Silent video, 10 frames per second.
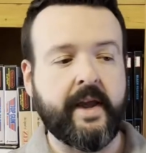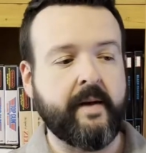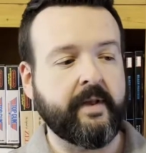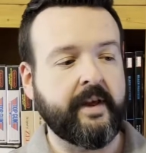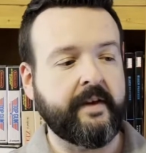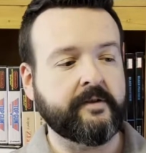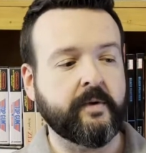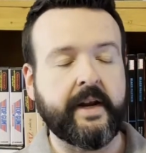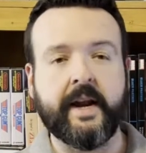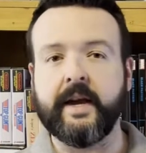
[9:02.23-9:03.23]
I believe,
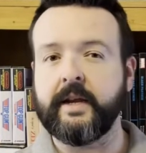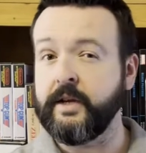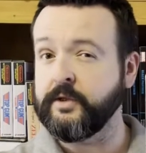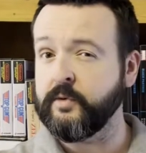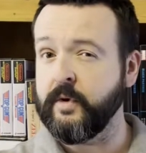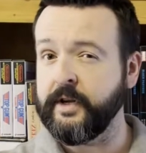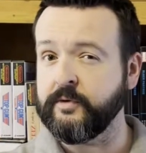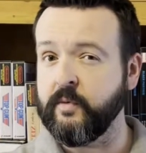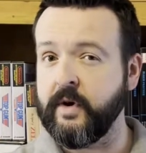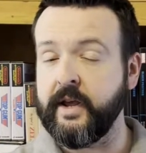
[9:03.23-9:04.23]
2019,
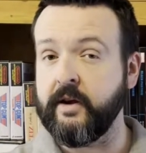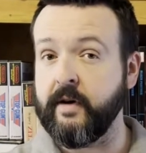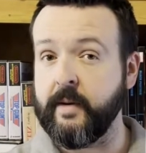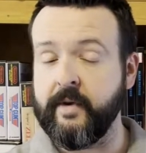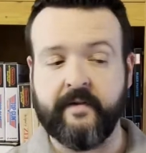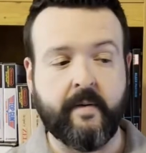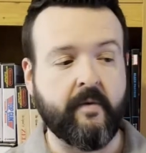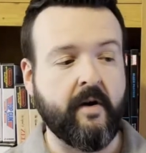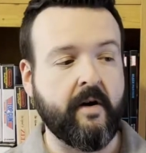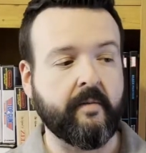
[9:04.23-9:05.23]
2020. Correct me if I'm
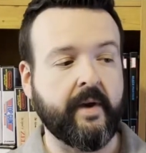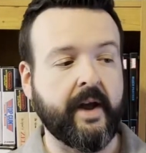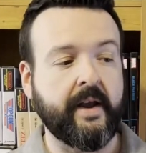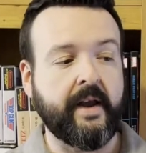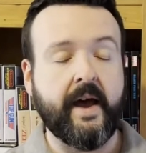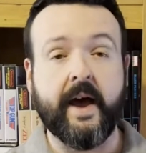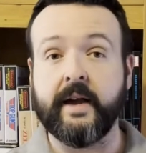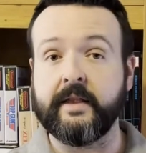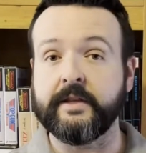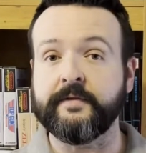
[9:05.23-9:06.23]
wrong, but I
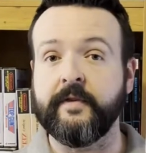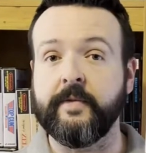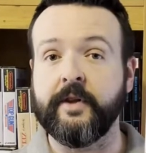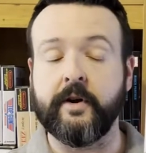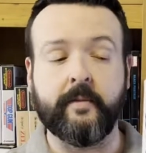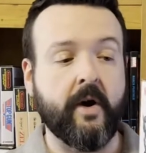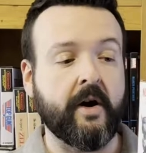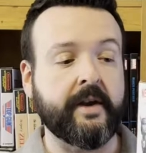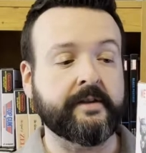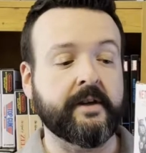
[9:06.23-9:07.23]
got this from third
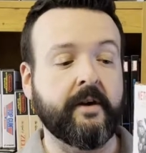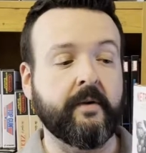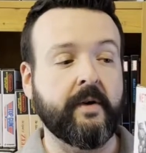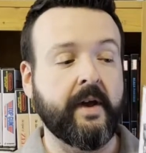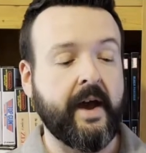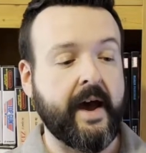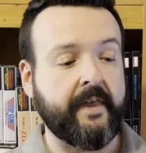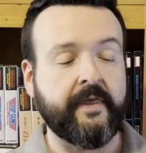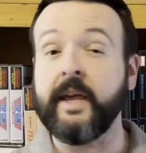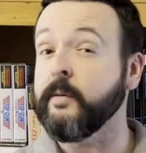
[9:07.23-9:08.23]
party, so I
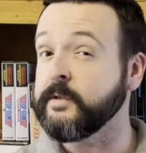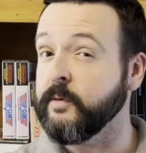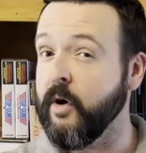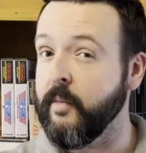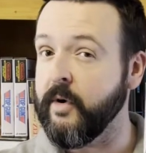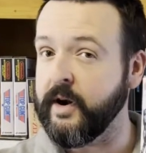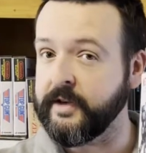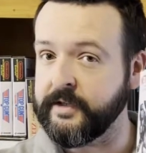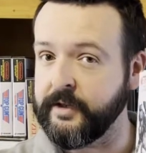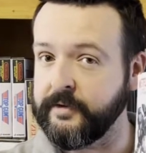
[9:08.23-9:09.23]
think it was a Walmart
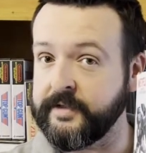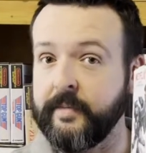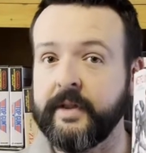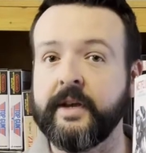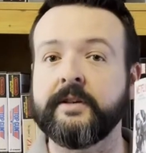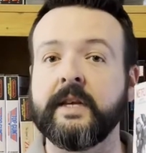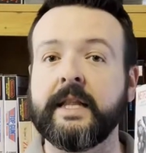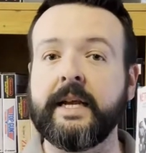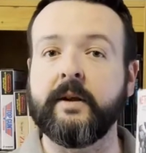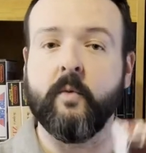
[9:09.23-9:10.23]
exclusive. But there's
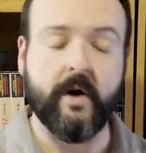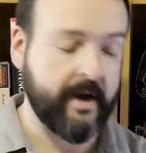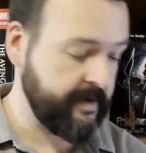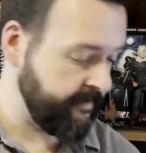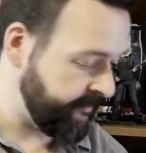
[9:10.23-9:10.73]
Elita 1.